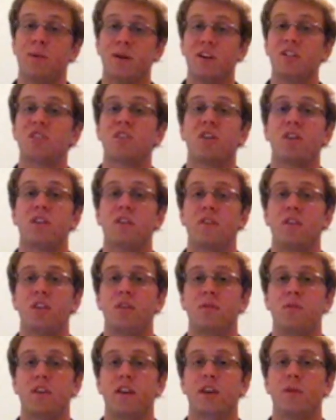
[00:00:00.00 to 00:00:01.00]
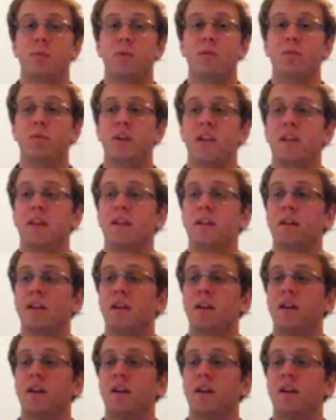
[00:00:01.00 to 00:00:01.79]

much harder than you think it would be.